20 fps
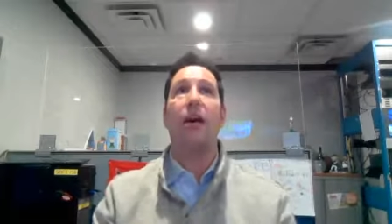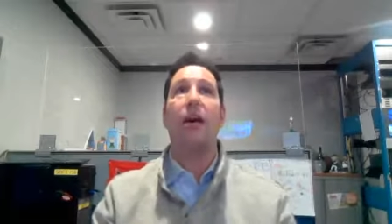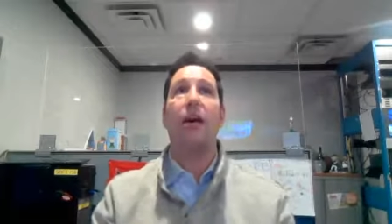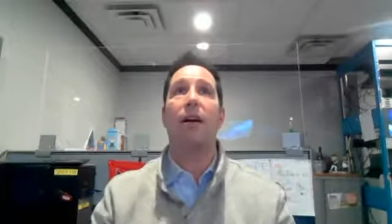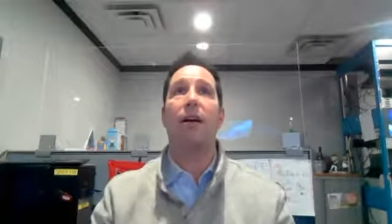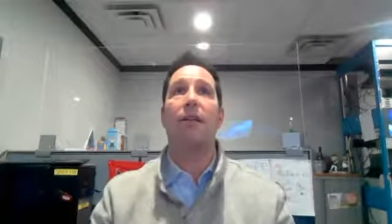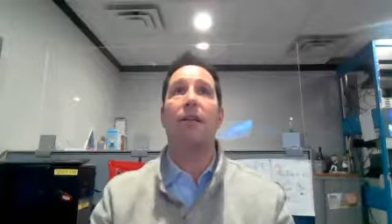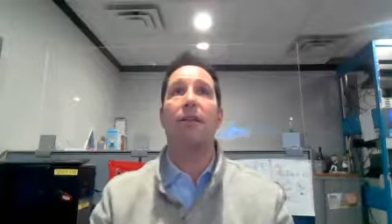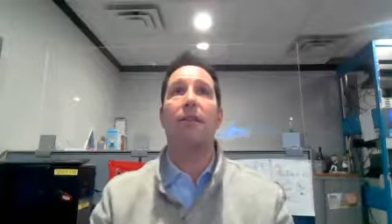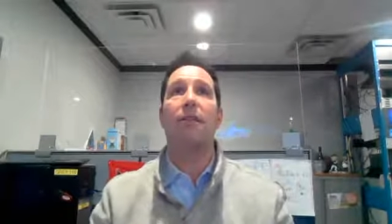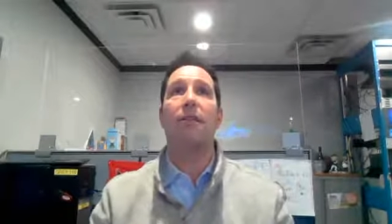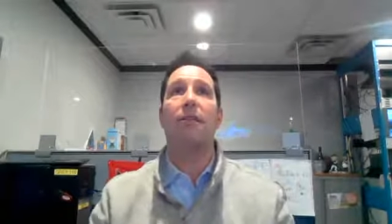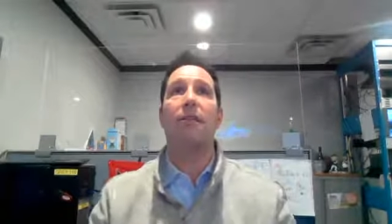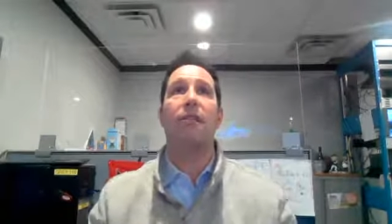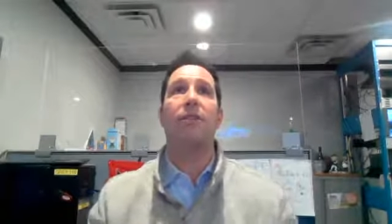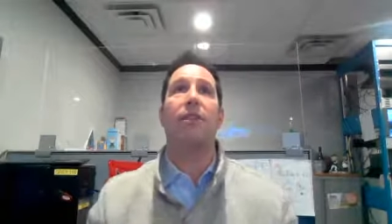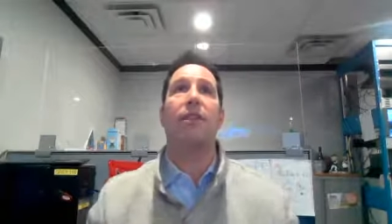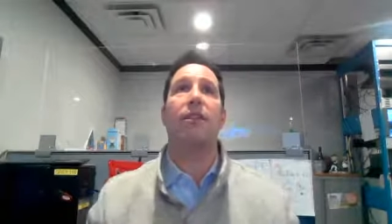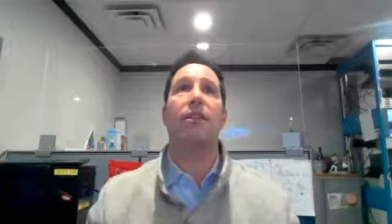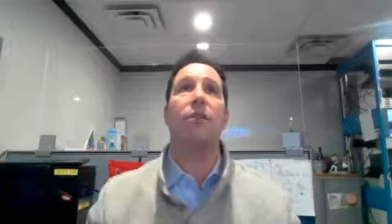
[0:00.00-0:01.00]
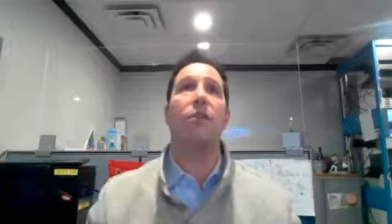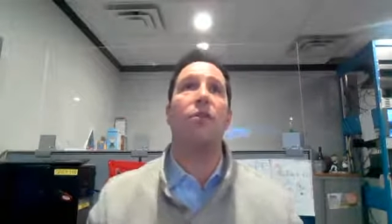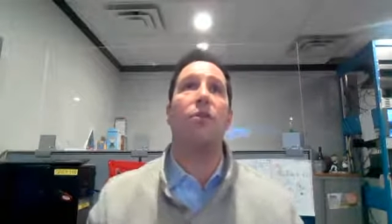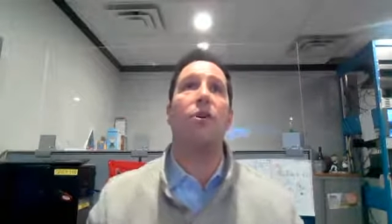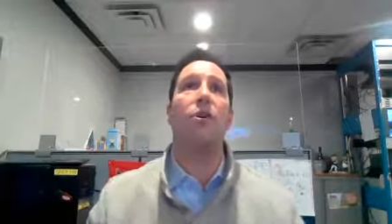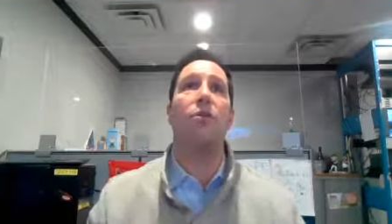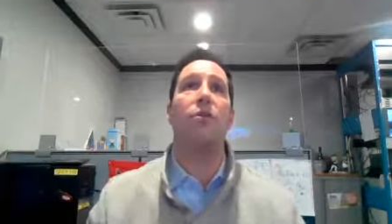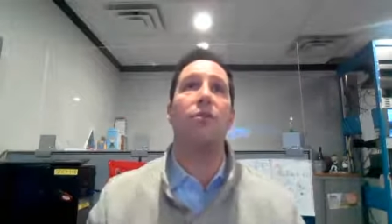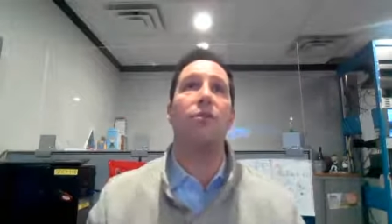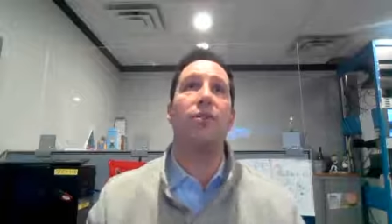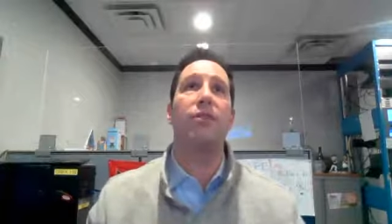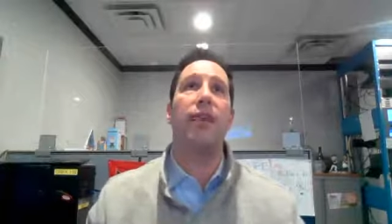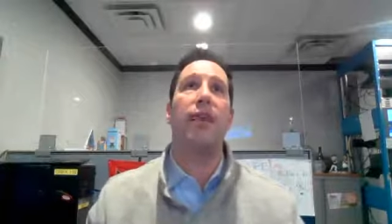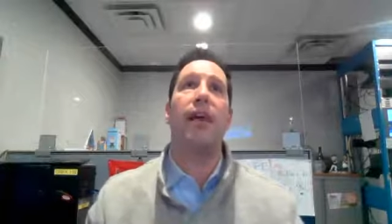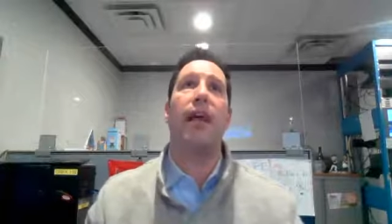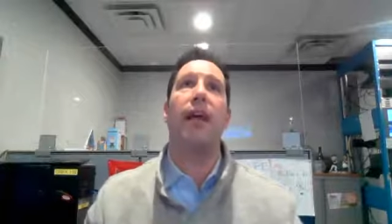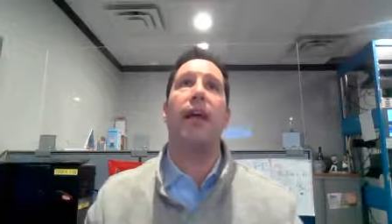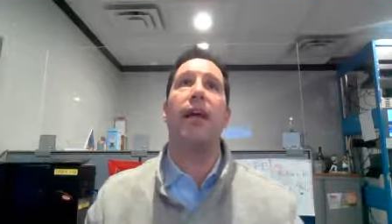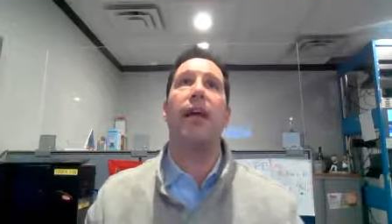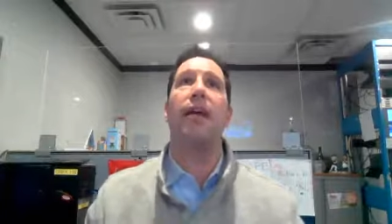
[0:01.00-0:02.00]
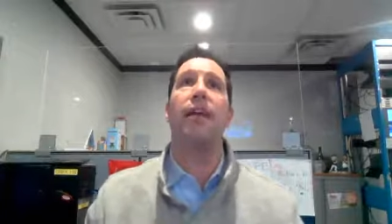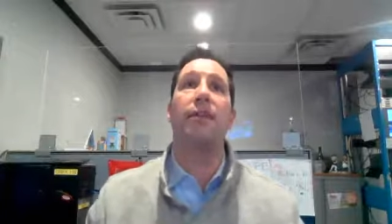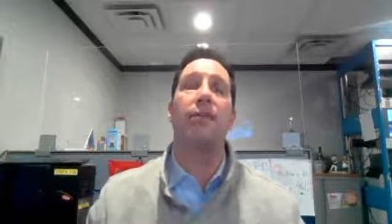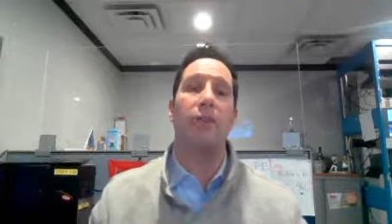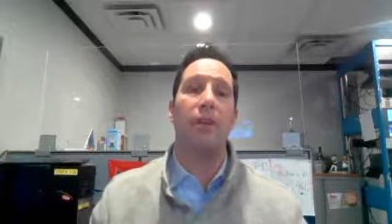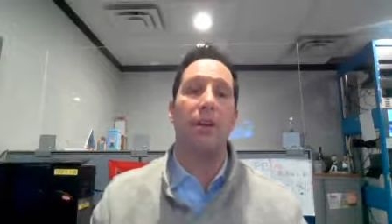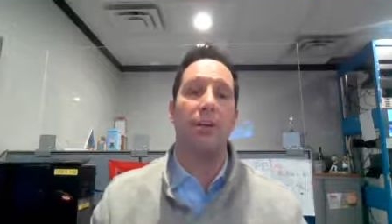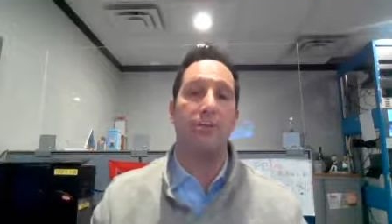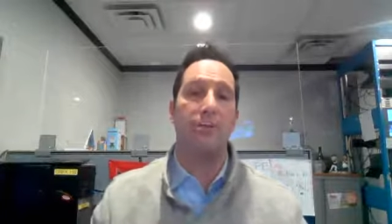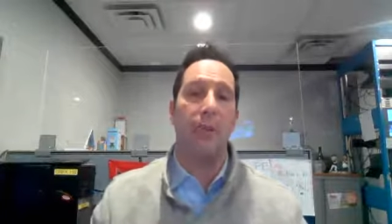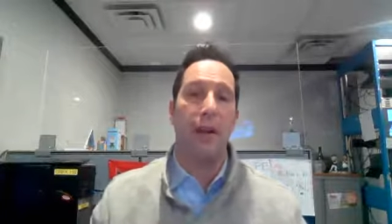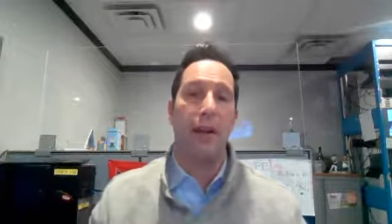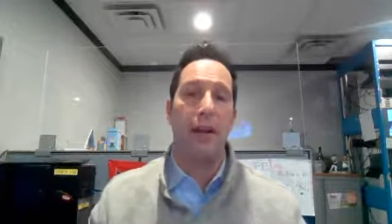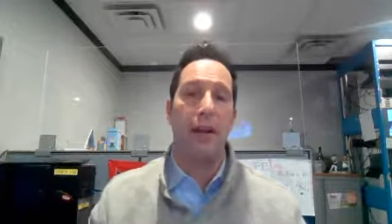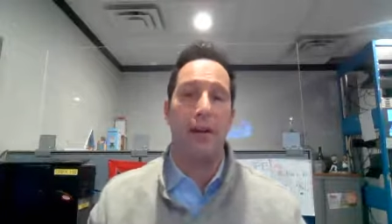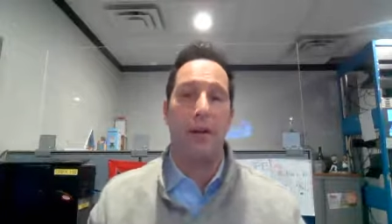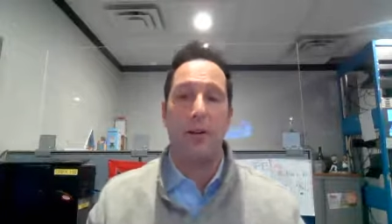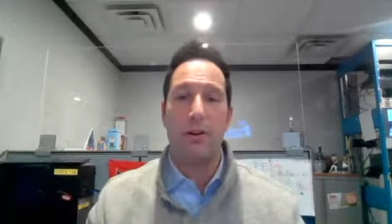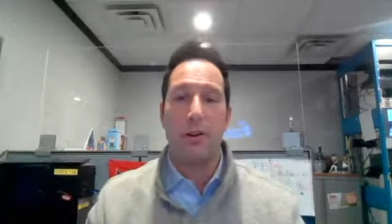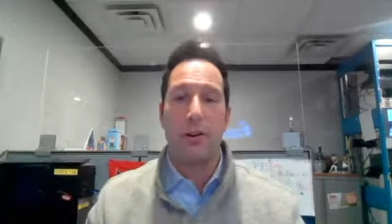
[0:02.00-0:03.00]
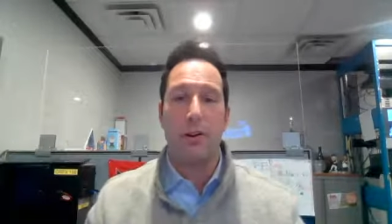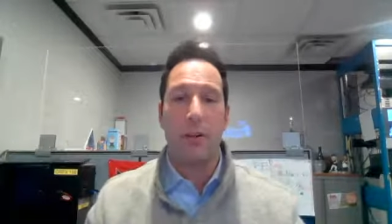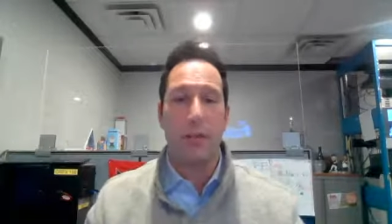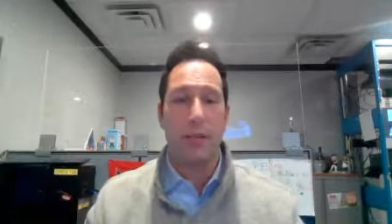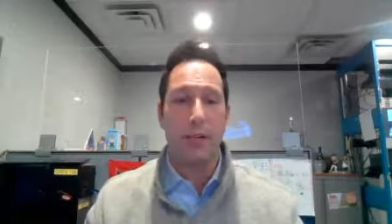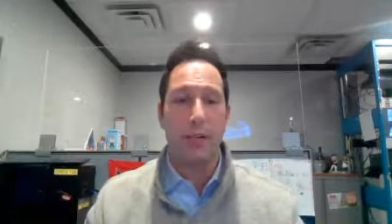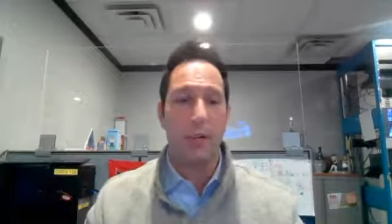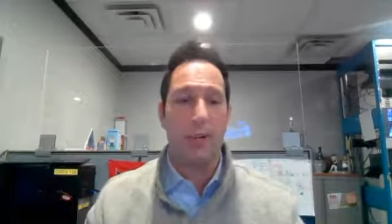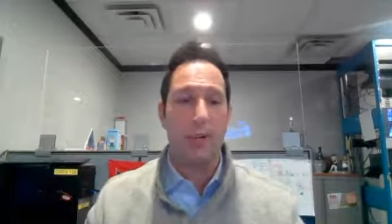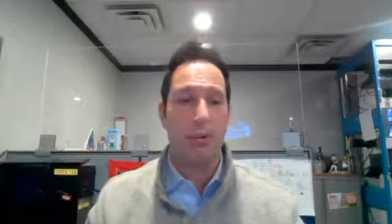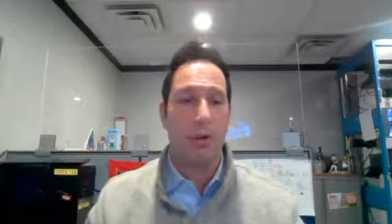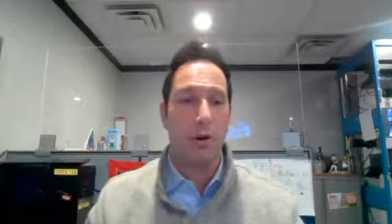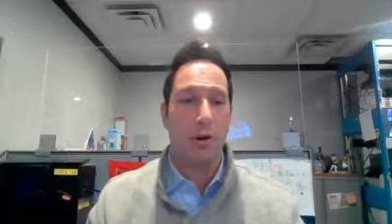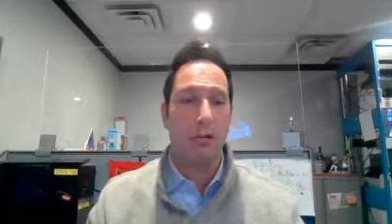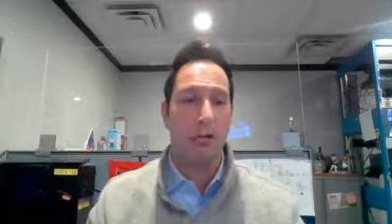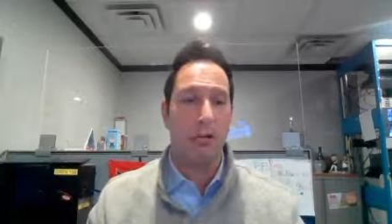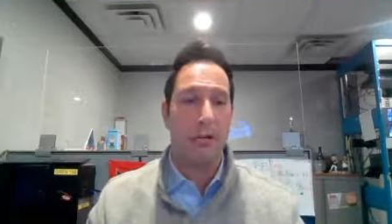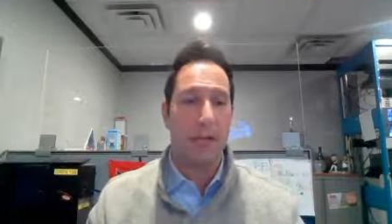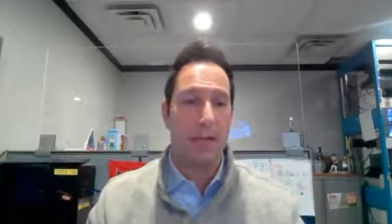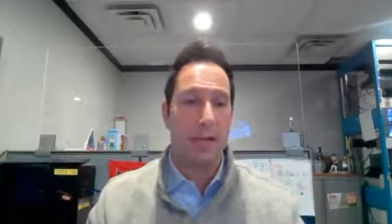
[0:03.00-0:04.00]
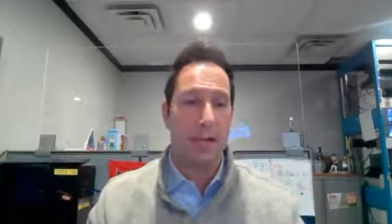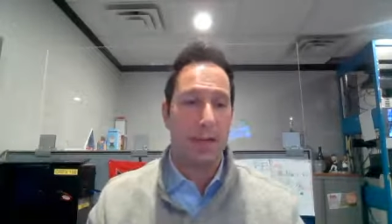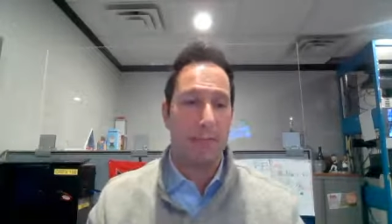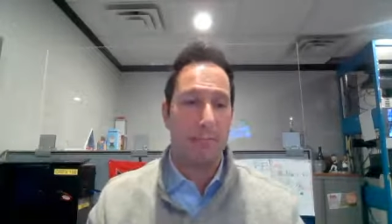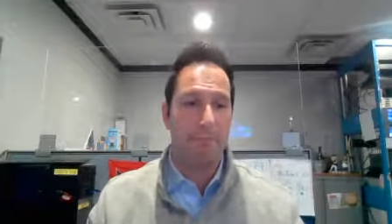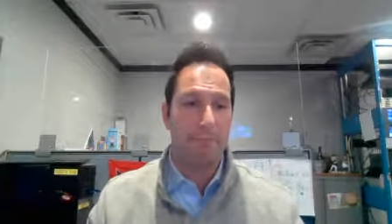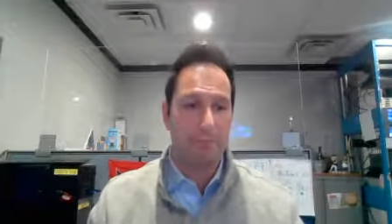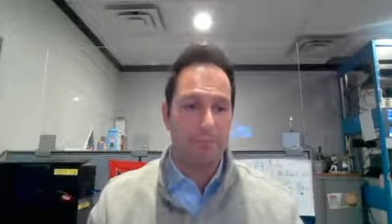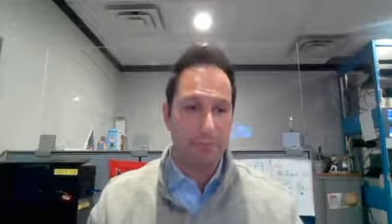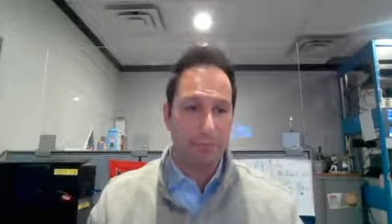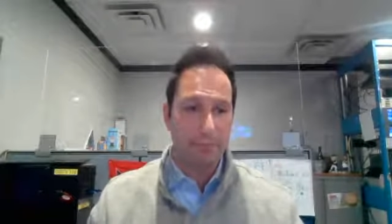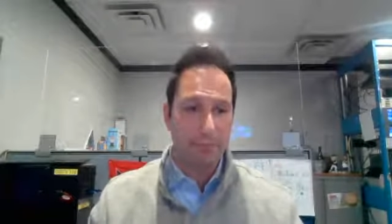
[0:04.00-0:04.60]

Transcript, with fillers: Uh, looks like the Colts and Green Bay are going into overtime.